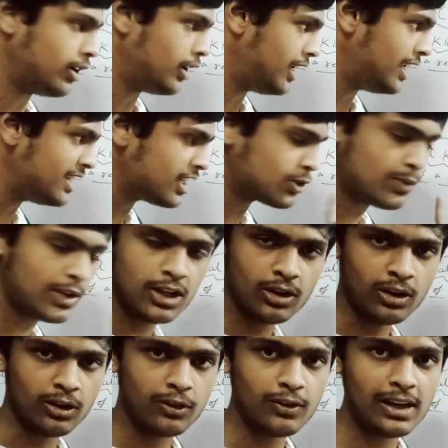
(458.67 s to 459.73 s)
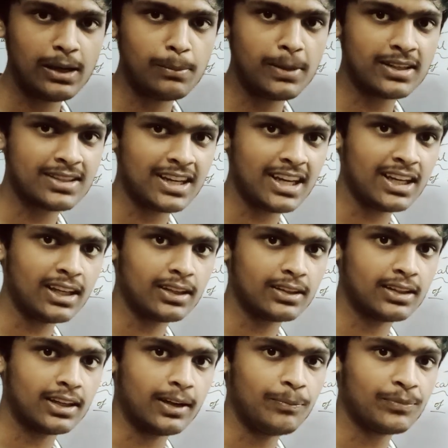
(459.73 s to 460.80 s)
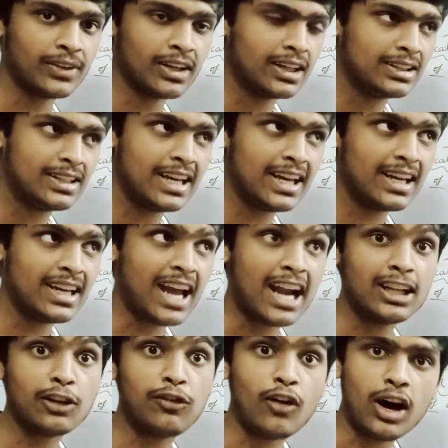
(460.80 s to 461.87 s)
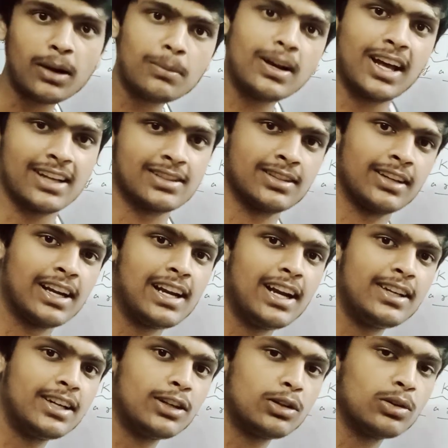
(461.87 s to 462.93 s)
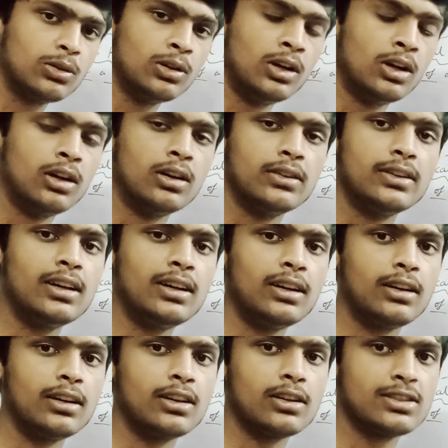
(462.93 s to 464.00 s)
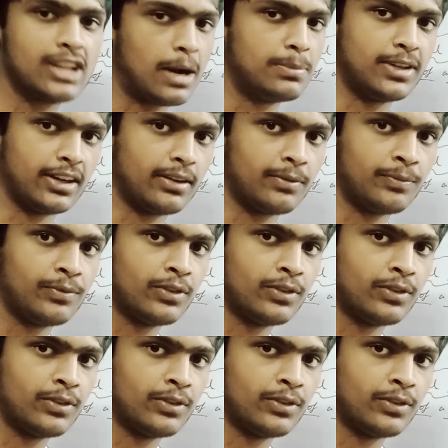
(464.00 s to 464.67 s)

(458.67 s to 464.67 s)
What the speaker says: In this video, we will be seeing the theory and the formulas related to the chapter.